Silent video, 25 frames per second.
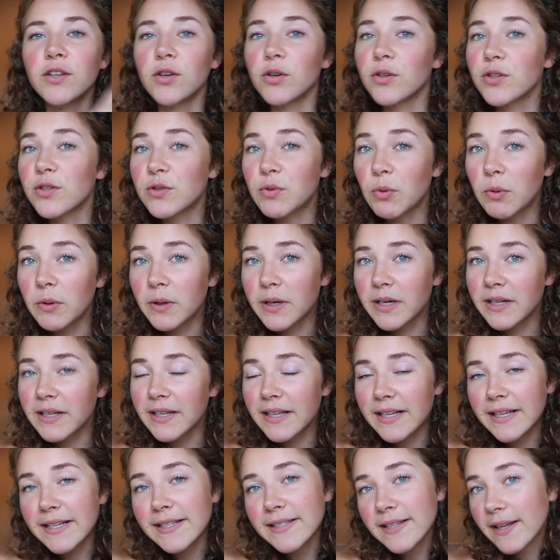Your story
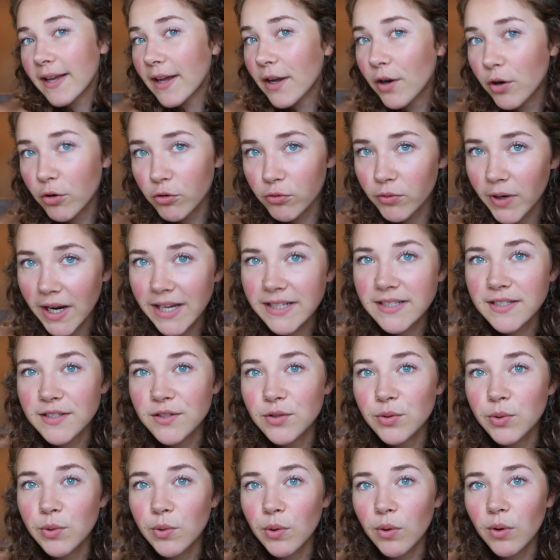is a great
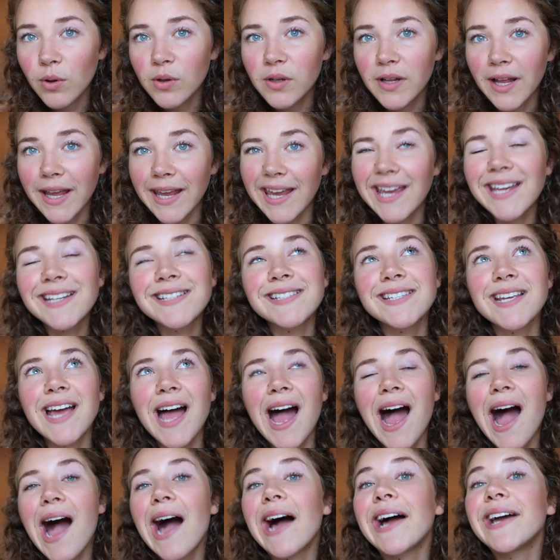tool, and
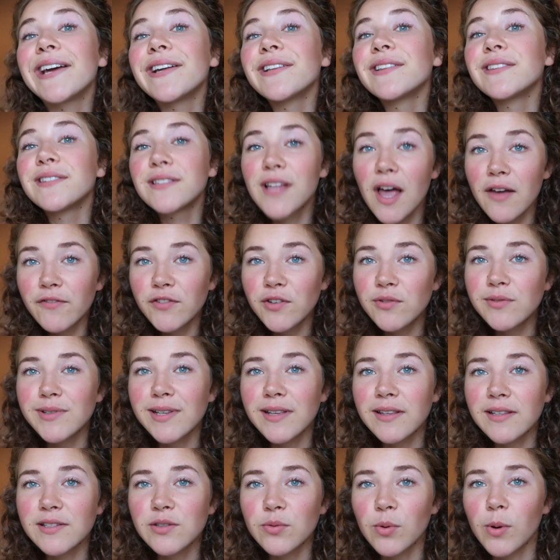I love
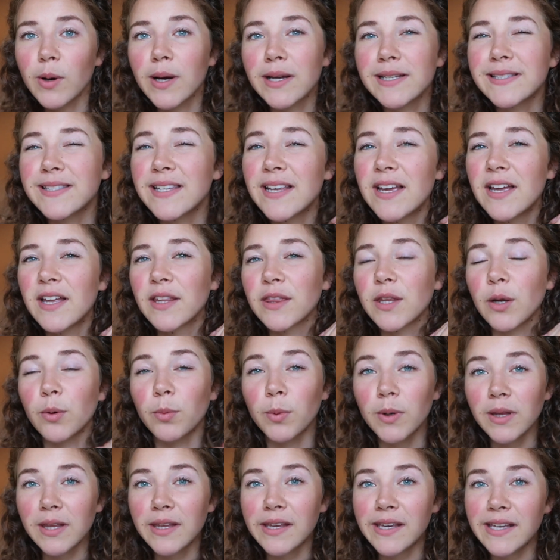using the stories. They're
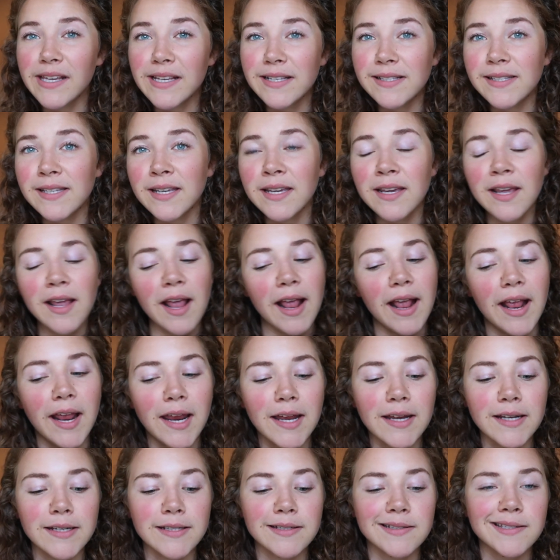really easy,
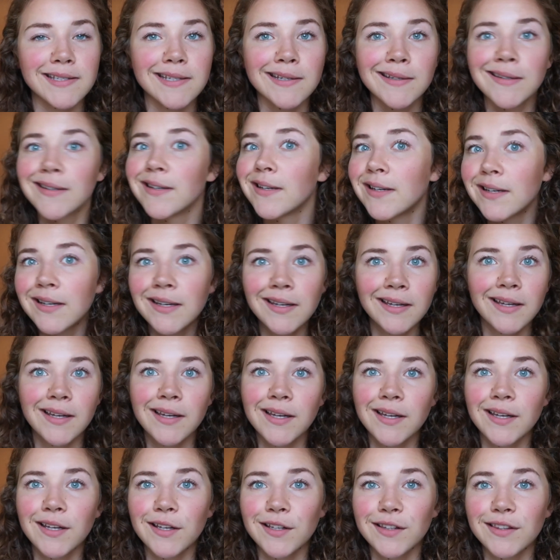and
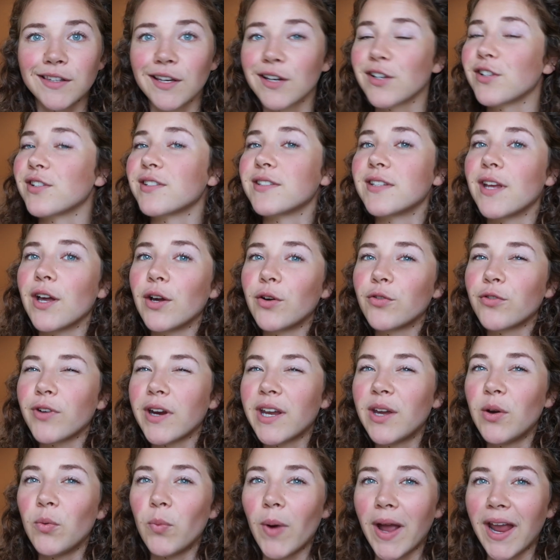they're just a
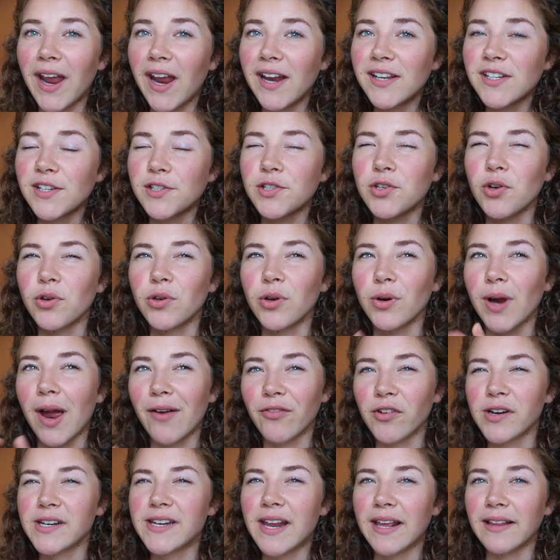great way to show your
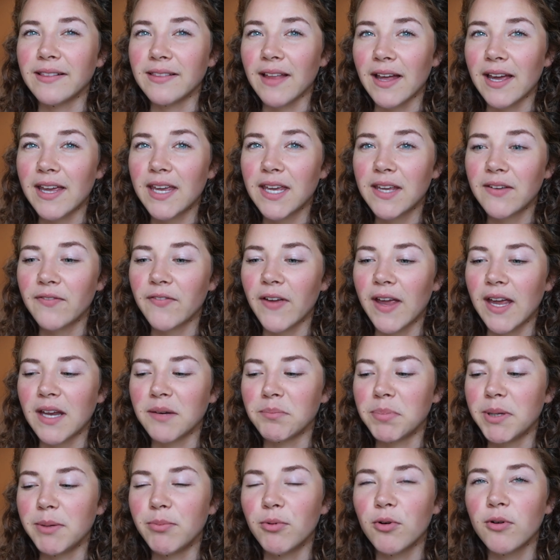everyday life,
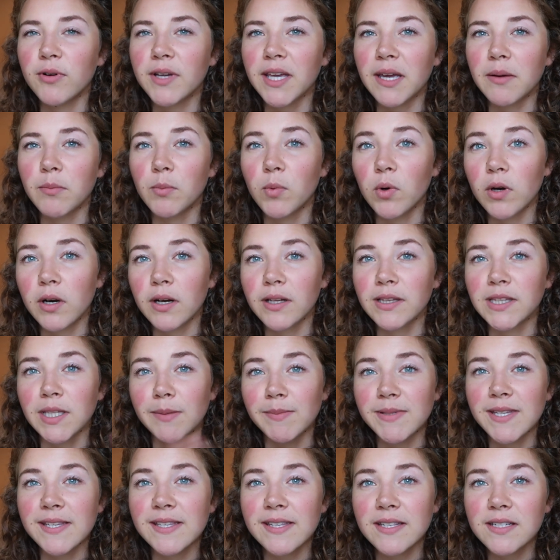and people get more
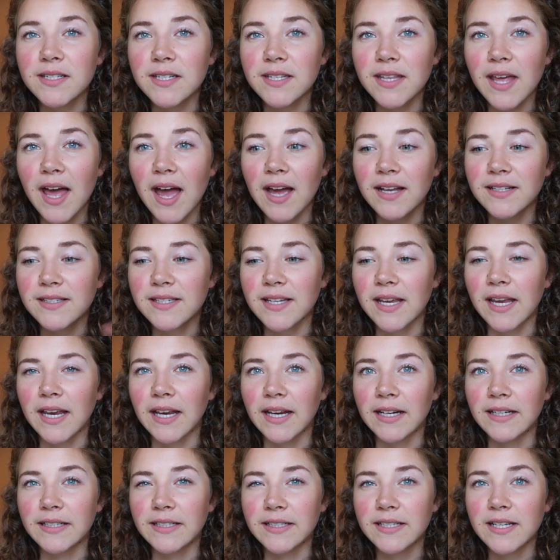glimpses into that,
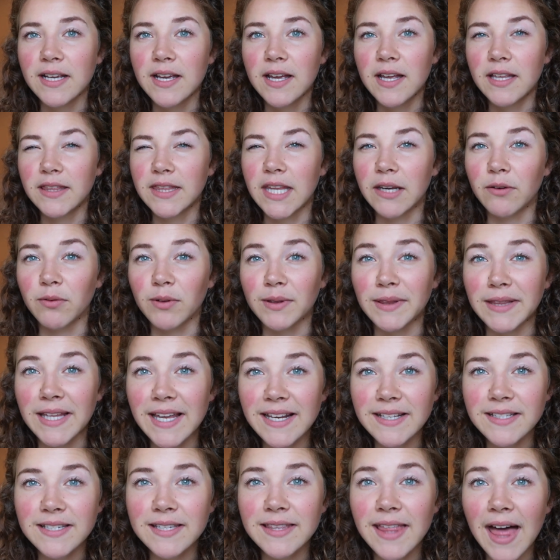and they
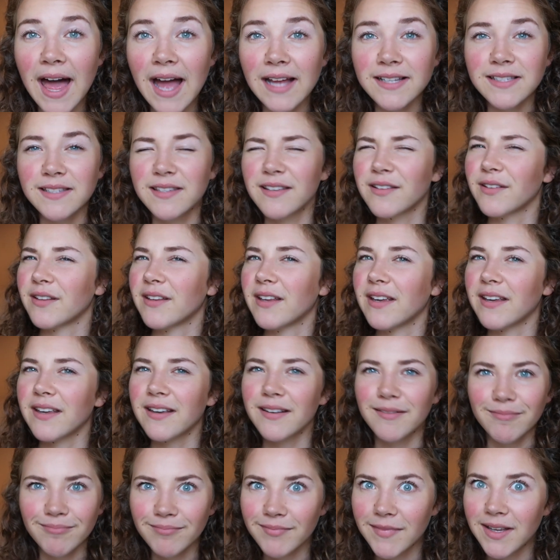relate to that. They're
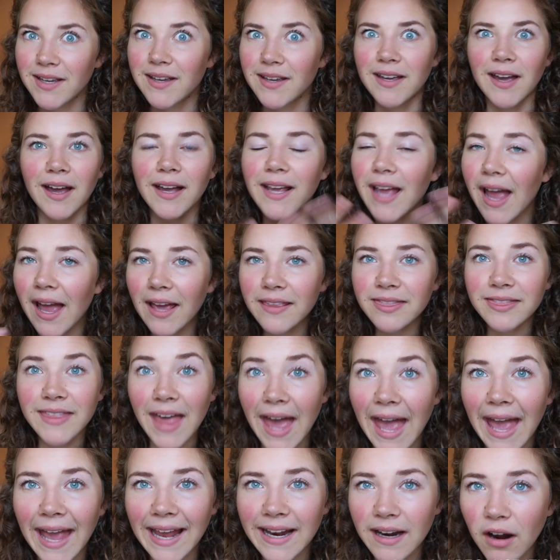like, again,
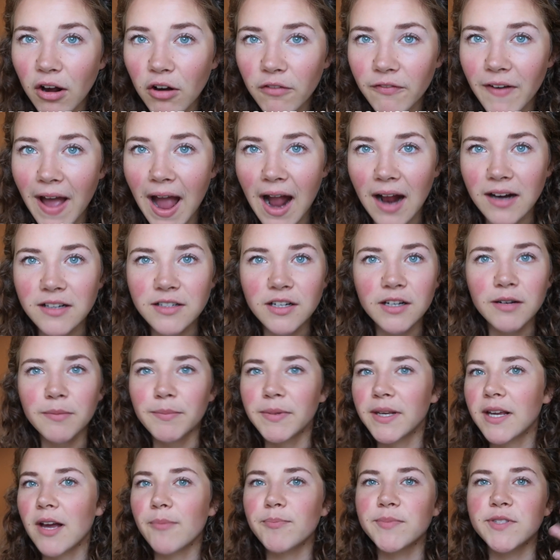the hangout factor
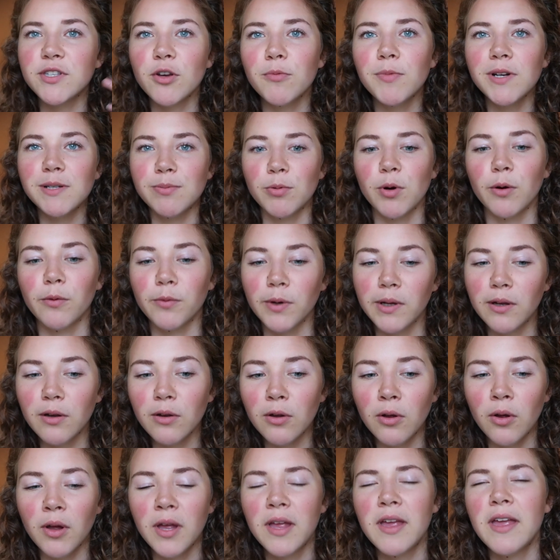becomes so much more
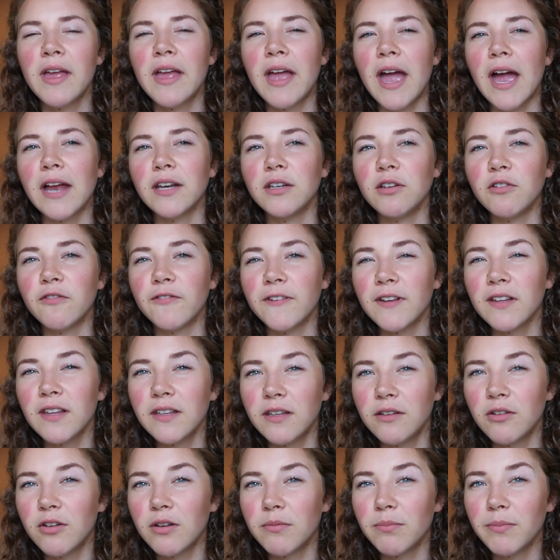real, and you feel
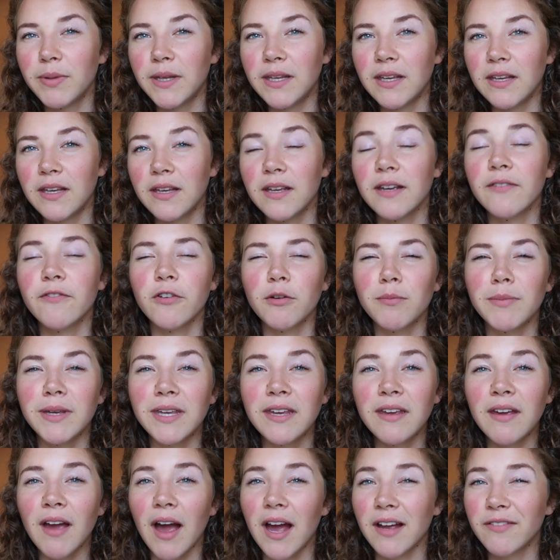like you can be, for
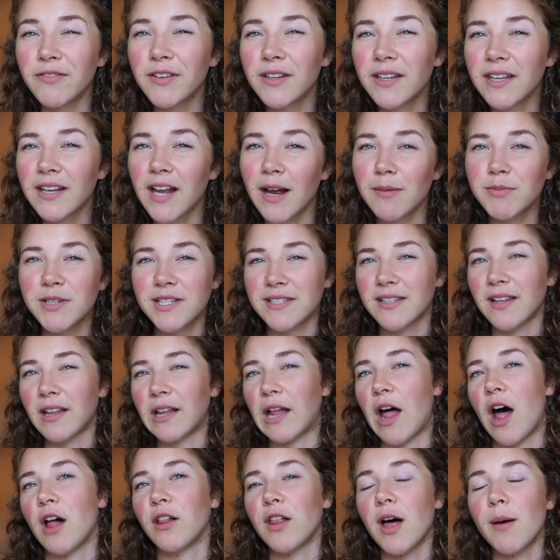me, I feel like I'm just a
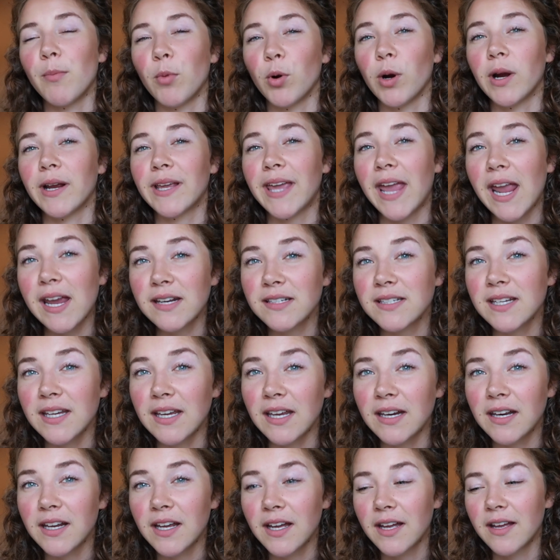lot more
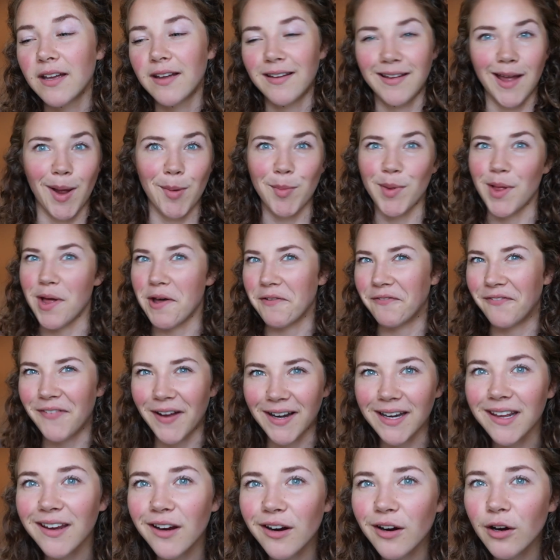candid. I'm a lot
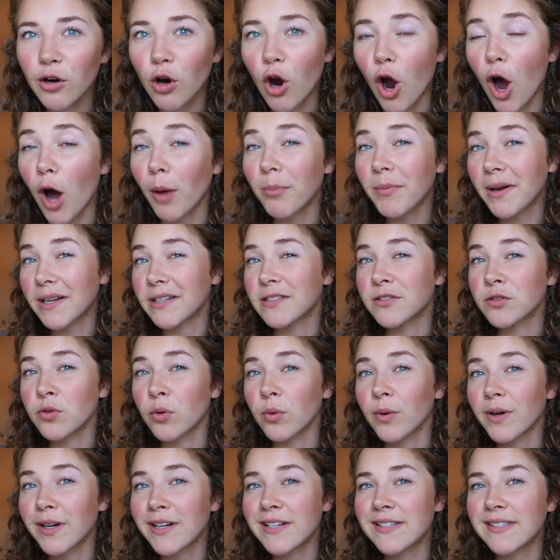funnier on my
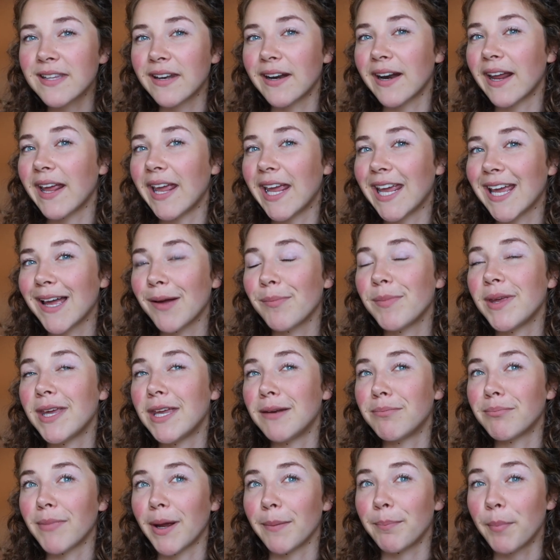stories than I am
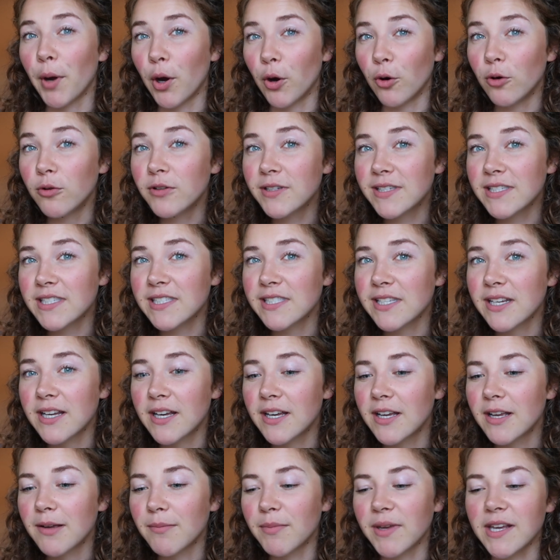in my posts,
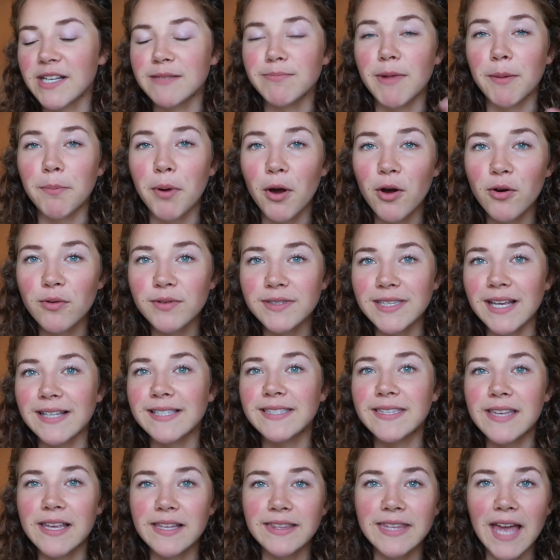because my posts, I
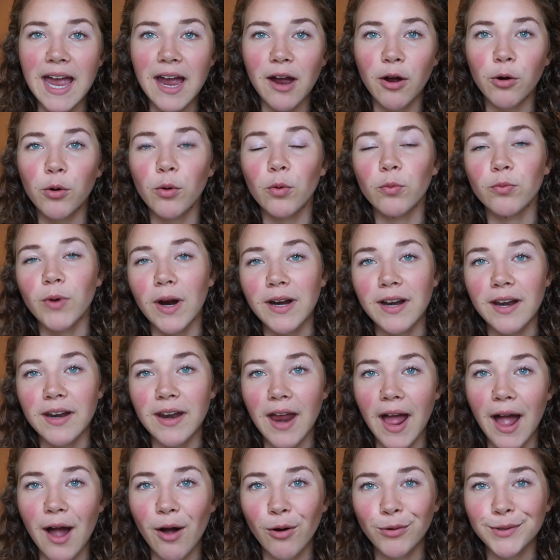sit down, write
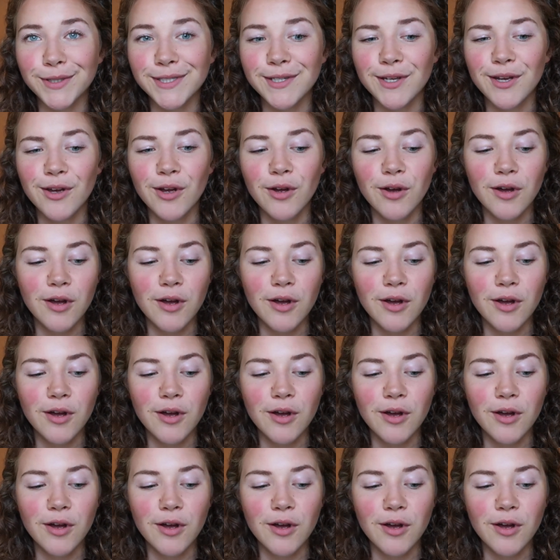it out.